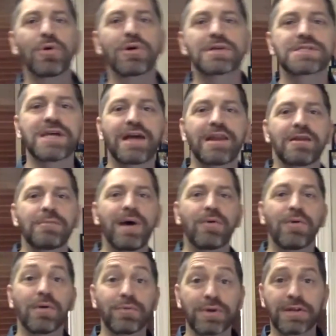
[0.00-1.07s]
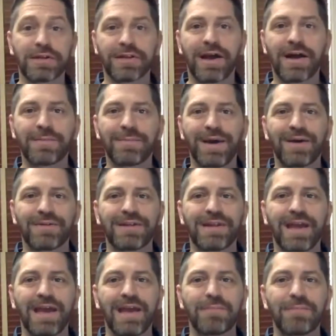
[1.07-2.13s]
We're excited about what we're going to talk about
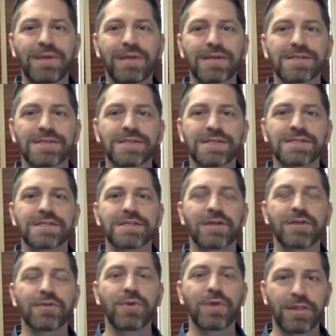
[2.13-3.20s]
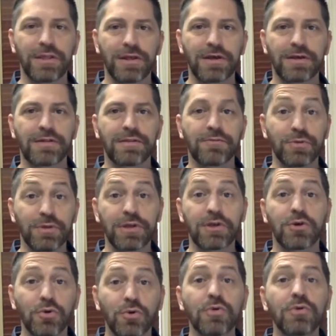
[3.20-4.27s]
today because this is another one of the
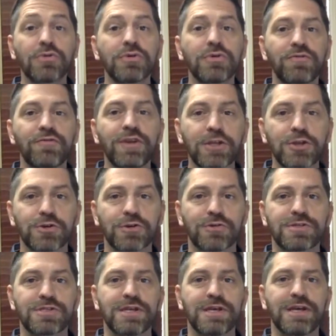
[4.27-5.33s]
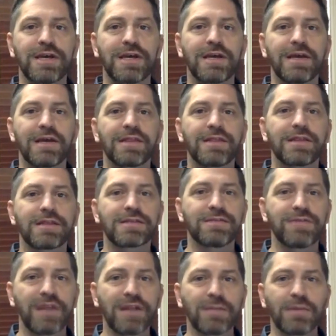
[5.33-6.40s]
really cool new features
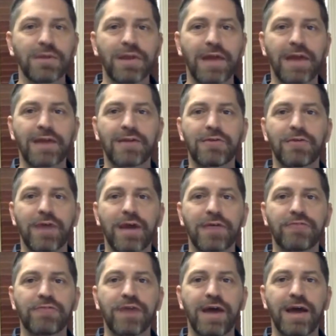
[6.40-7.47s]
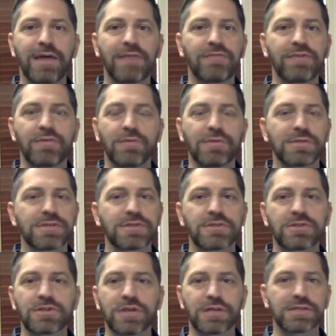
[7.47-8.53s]
that's available in AcuGraph 5 that
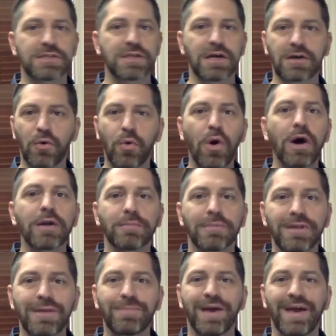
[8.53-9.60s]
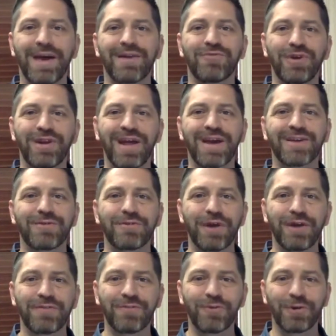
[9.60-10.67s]
was just a quantum leap ahead of what
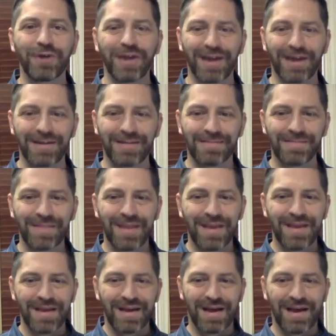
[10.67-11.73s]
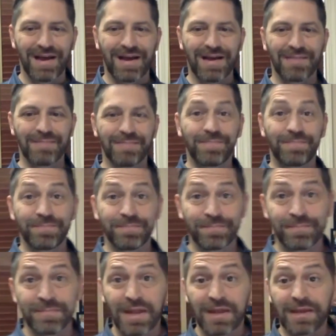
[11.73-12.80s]
AcuGraph 4 had.
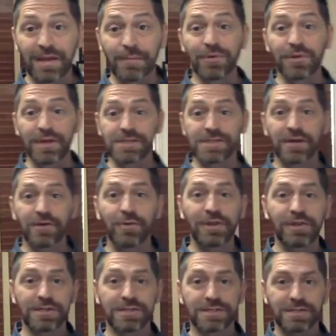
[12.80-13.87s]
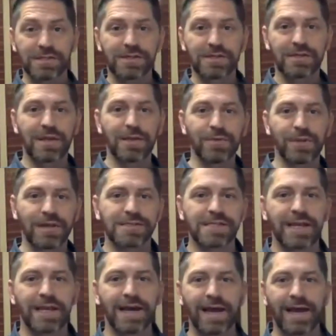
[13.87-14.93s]
Kimberly's here with us. Kimberly,
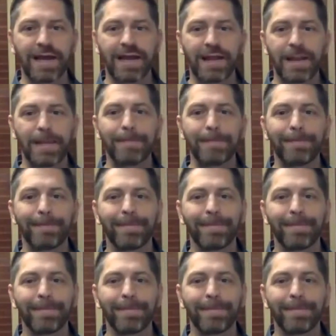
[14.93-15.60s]
say hi.